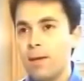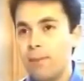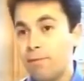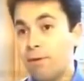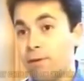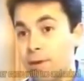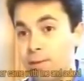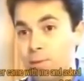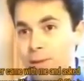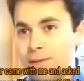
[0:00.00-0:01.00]
My father
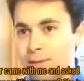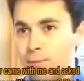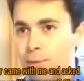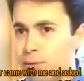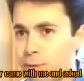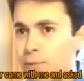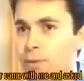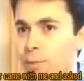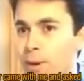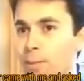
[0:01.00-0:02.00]
came to me and said, what is wrong
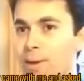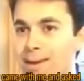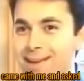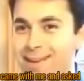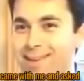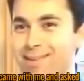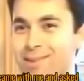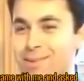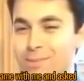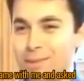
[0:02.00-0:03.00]
with your mom?
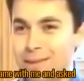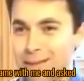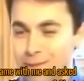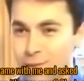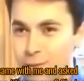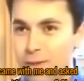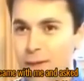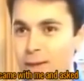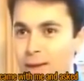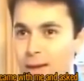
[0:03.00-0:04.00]
Is she
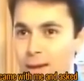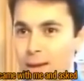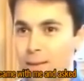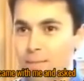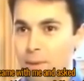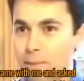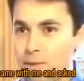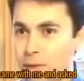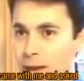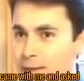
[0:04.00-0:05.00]
okay?
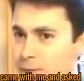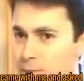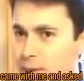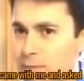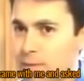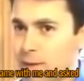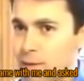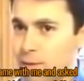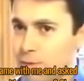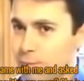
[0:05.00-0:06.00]
Maybe she has some kind of
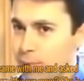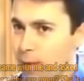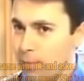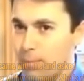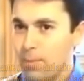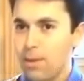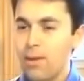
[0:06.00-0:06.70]
psychological problem.